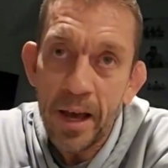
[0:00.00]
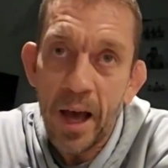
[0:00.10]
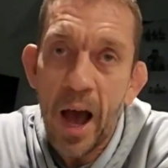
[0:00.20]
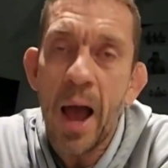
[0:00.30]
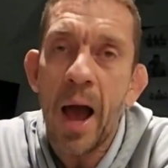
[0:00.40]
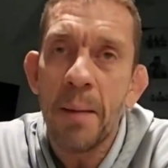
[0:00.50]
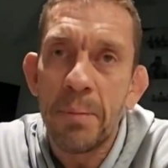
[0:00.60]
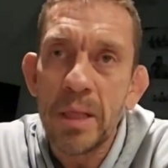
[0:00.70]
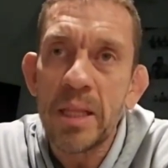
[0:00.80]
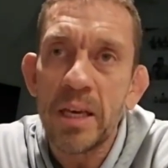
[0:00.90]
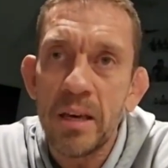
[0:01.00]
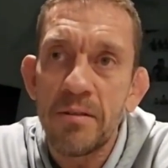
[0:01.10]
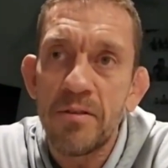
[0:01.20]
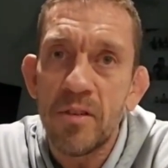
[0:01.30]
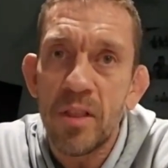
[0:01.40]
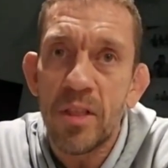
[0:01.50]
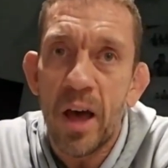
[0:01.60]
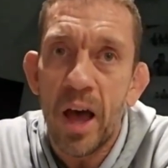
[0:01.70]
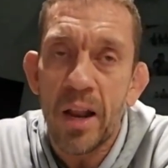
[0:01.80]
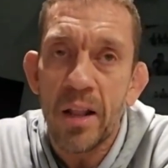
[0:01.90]
I believe
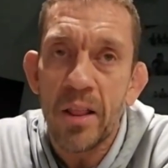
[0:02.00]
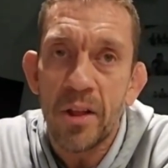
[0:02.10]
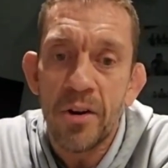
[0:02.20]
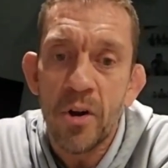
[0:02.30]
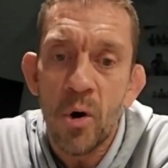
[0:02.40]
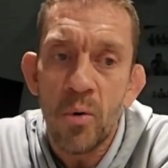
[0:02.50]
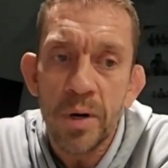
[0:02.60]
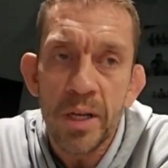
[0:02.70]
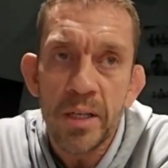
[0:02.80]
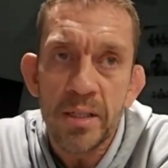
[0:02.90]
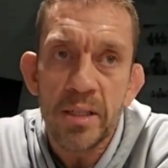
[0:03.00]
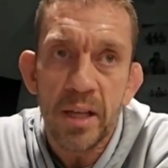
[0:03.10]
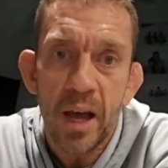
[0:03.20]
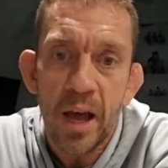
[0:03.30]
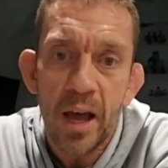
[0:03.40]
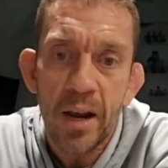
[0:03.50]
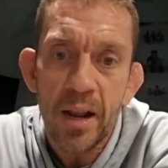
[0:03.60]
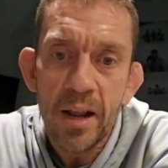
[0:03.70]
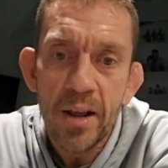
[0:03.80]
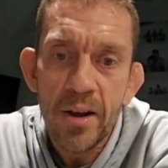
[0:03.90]
that the no knees to the head,